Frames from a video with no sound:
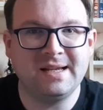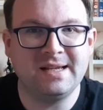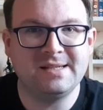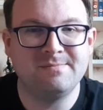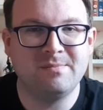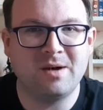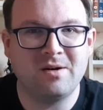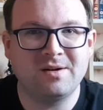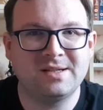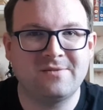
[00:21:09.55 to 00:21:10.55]
is
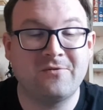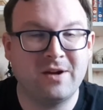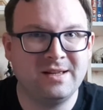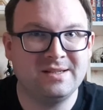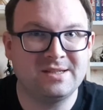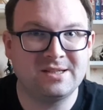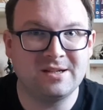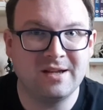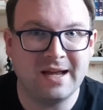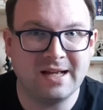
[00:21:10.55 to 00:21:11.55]
Mark's friends,
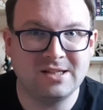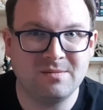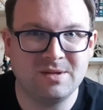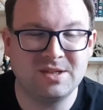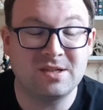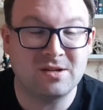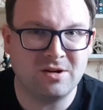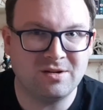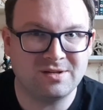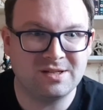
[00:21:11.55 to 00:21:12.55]
Adam and
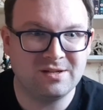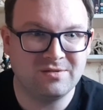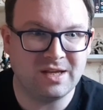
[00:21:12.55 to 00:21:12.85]
Scott.